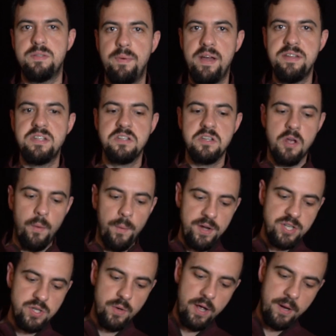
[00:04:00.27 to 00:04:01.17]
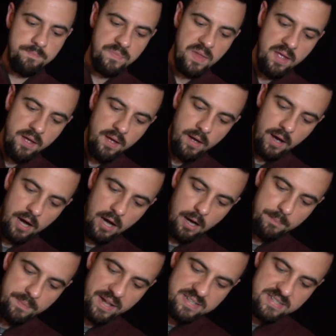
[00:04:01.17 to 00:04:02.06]
spices go into it.
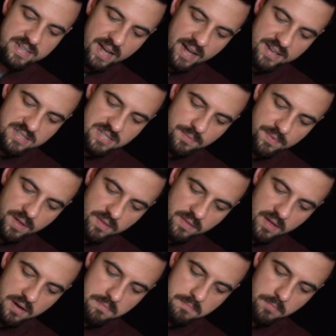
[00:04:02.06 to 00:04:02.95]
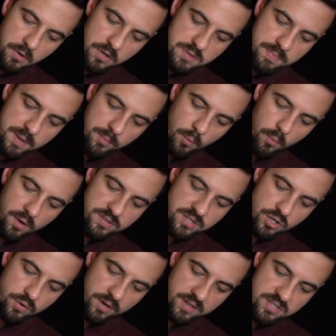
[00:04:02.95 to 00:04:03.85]
It's not something that most people want
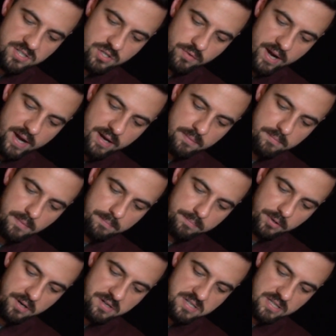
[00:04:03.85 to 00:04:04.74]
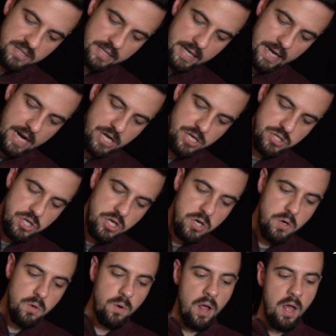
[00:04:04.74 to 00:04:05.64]
to drink straight. Personally, I
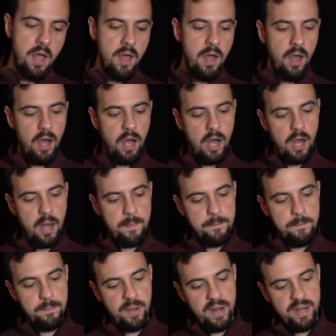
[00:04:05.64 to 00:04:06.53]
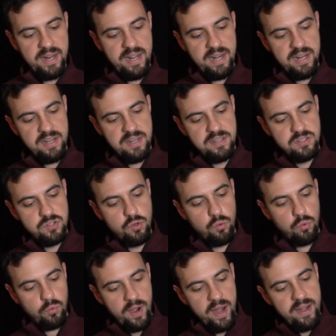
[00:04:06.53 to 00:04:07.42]
do, but it is
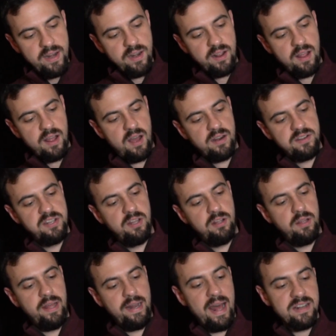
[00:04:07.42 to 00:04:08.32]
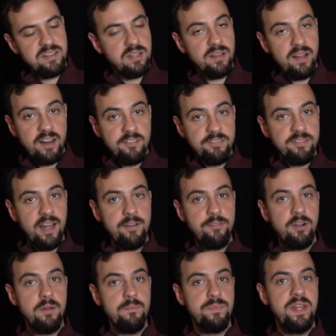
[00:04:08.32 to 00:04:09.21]
great in a cocktail. It adds a lot of
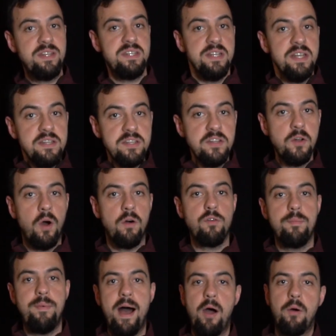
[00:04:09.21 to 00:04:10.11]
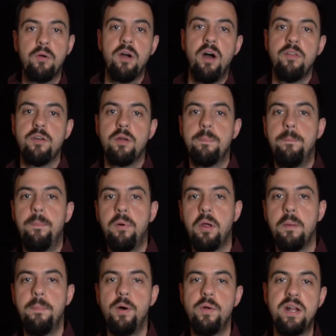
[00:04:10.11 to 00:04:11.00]
flavor. It's easy to overpower other
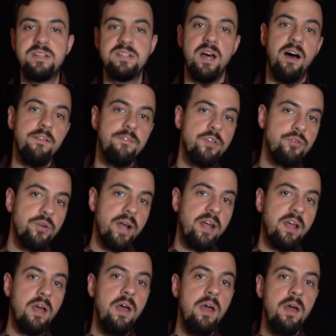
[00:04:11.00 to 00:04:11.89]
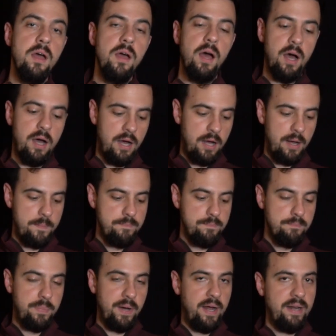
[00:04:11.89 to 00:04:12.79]
components of the drink,
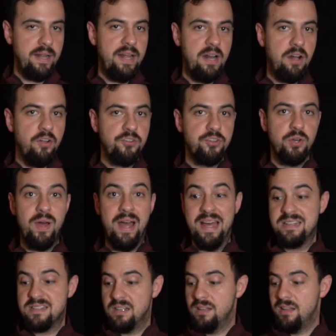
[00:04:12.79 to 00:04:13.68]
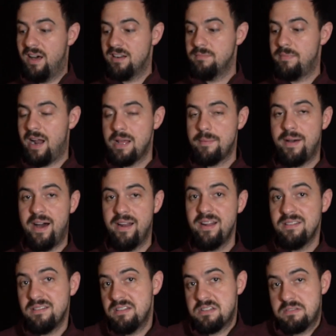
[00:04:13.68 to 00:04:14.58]
but it also has a lot of body upon
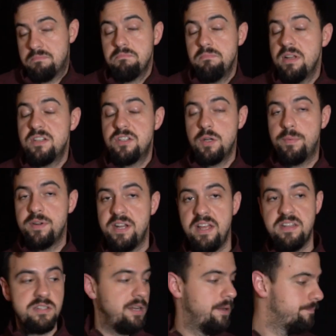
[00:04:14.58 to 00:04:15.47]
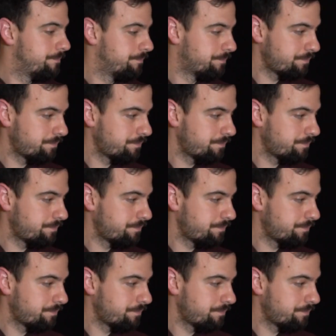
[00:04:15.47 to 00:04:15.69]
it, and it's super tasty.